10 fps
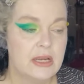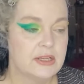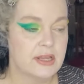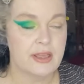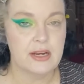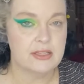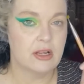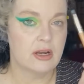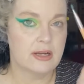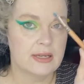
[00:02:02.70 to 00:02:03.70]
thought as long
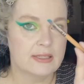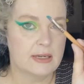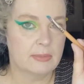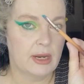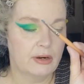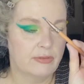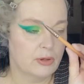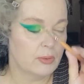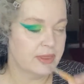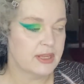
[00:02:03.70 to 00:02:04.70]
as I'm careful with
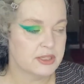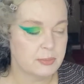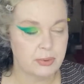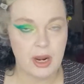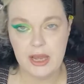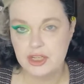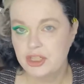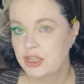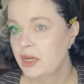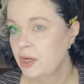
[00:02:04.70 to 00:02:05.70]
this brush,
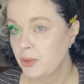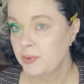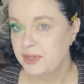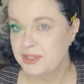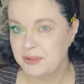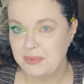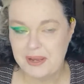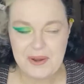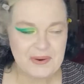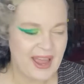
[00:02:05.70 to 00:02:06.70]
we should be
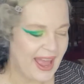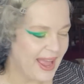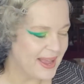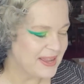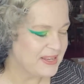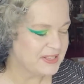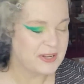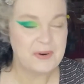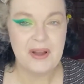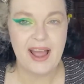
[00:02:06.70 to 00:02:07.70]
okay. So
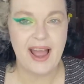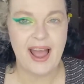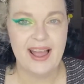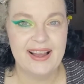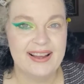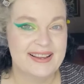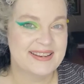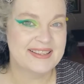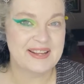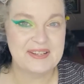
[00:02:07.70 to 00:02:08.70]
I
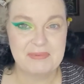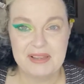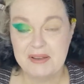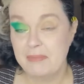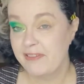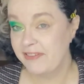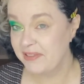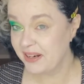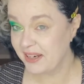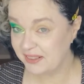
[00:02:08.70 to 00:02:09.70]
decided to play with my favorite
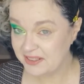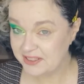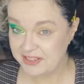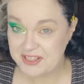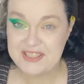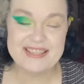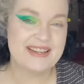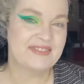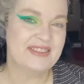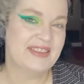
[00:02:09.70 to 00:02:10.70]
colors first instead of
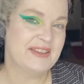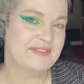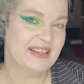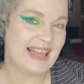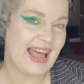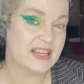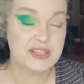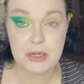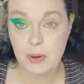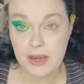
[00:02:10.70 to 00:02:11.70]
leaving them for last. So
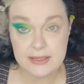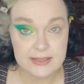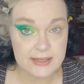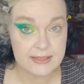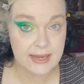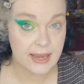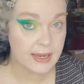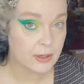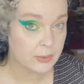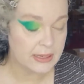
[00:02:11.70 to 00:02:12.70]
I did a
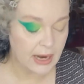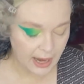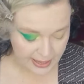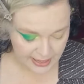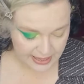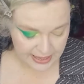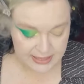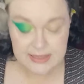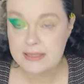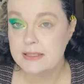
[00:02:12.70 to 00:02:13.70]
green eye. This is
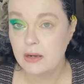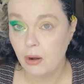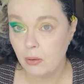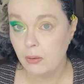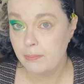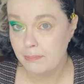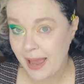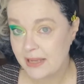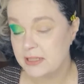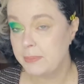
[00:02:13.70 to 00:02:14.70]
an all matte
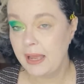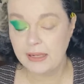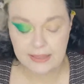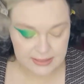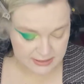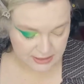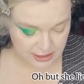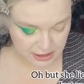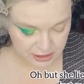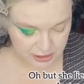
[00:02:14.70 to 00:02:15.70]
palette.
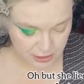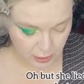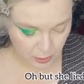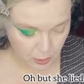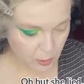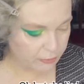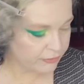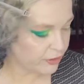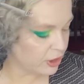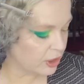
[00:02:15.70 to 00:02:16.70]
So
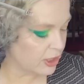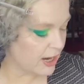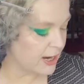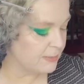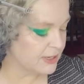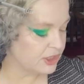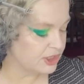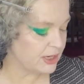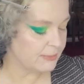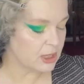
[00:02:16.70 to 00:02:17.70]
for a
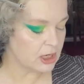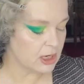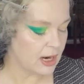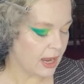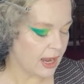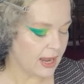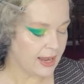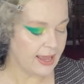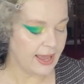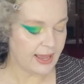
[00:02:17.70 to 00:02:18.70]
shimmer,
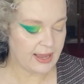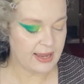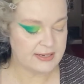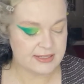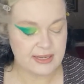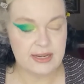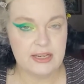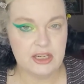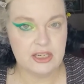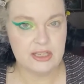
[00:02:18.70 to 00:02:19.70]
I decided
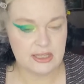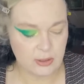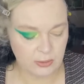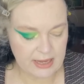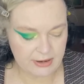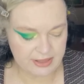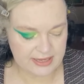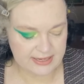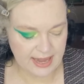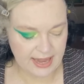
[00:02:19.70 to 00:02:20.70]
the only other things I
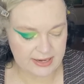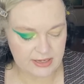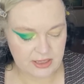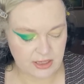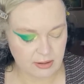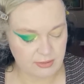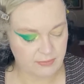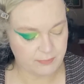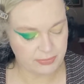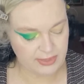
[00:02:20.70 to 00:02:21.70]
added
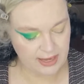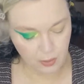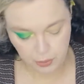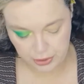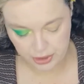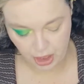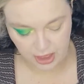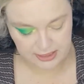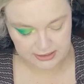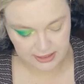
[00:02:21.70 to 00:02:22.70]
that were not
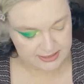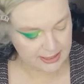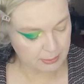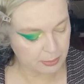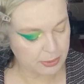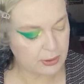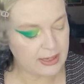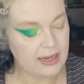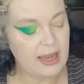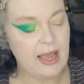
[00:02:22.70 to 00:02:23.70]
a Sample Beauty,
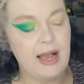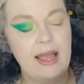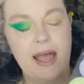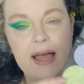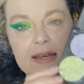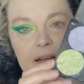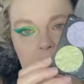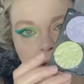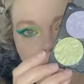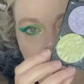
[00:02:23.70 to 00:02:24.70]
I added a little
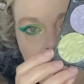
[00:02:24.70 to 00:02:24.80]
bit from